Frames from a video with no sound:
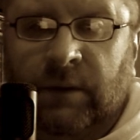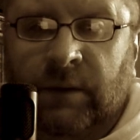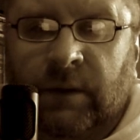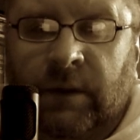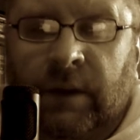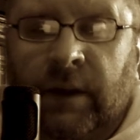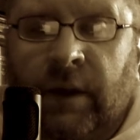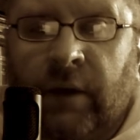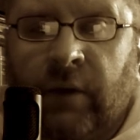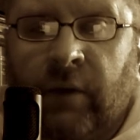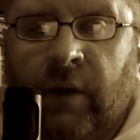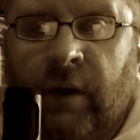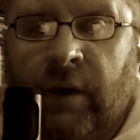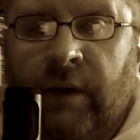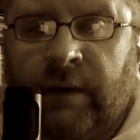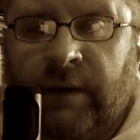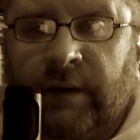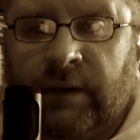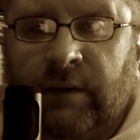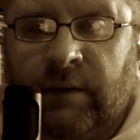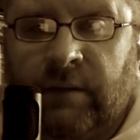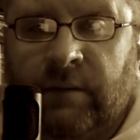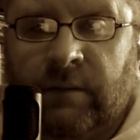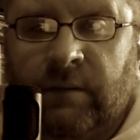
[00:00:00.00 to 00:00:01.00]
He
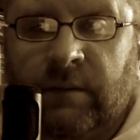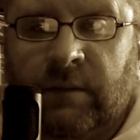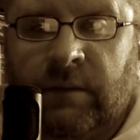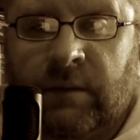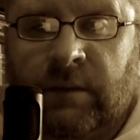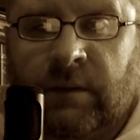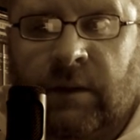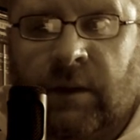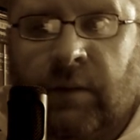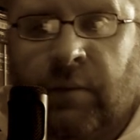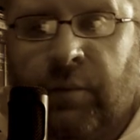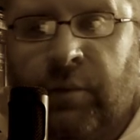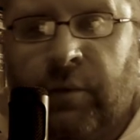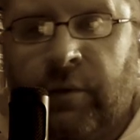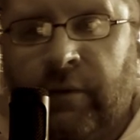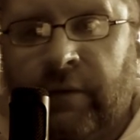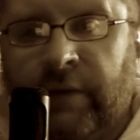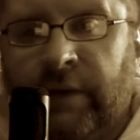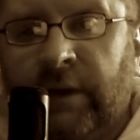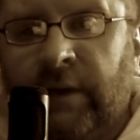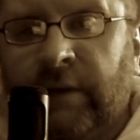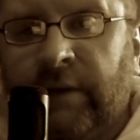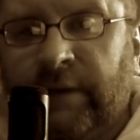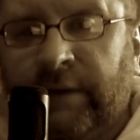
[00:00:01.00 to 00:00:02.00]
grunted,
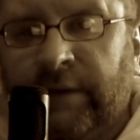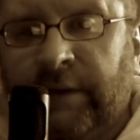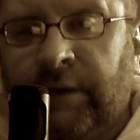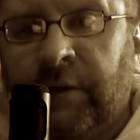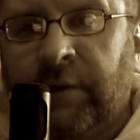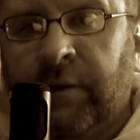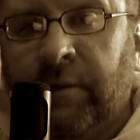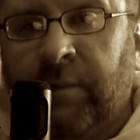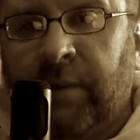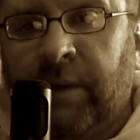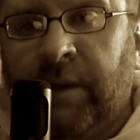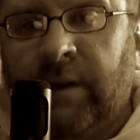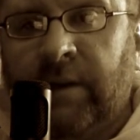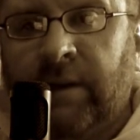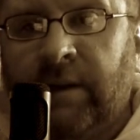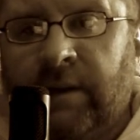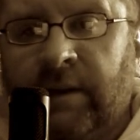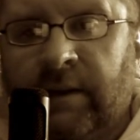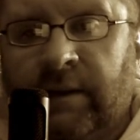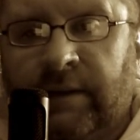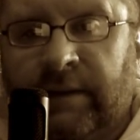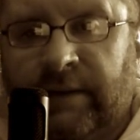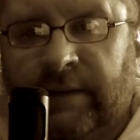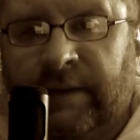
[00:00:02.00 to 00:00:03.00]
approving of his own
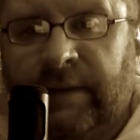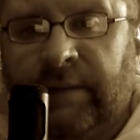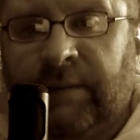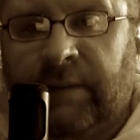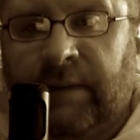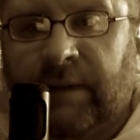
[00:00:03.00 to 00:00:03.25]
opinion, and sipped the